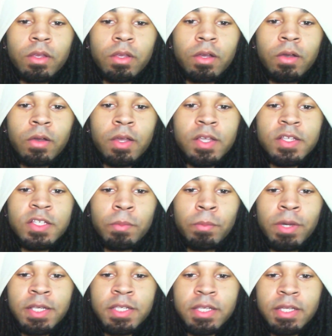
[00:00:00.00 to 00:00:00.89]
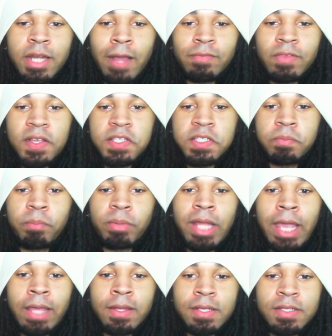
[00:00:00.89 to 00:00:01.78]
Okay, somebody's gonna have to
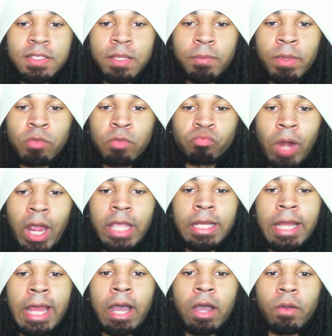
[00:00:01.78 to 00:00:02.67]
explain this to me right now.